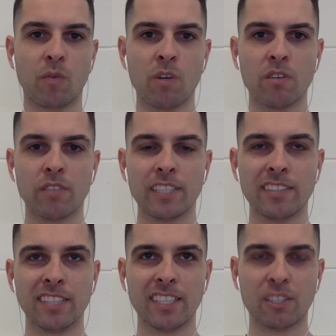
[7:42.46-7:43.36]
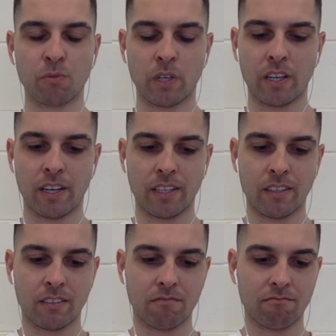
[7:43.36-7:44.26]
Well, the easiest way I
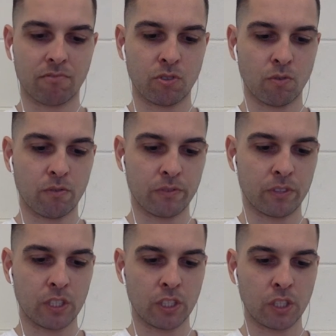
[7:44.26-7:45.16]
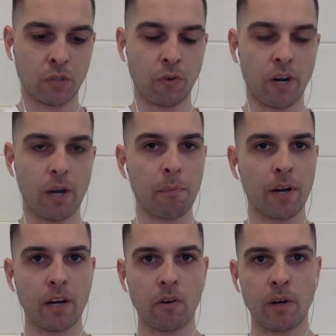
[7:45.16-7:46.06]
can sort of describe
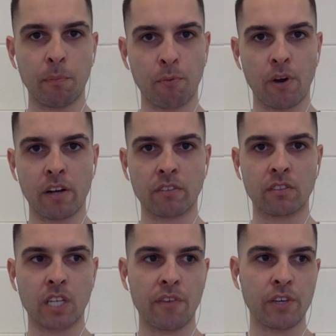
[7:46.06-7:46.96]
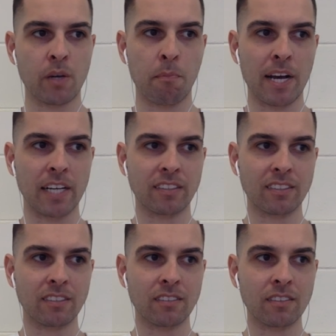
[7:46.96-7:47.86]
how I practice having
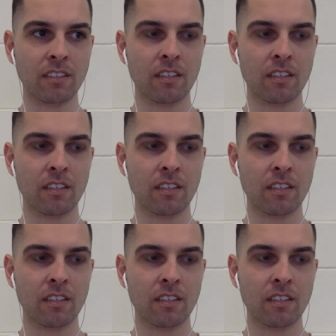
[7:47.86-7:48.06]
compassion is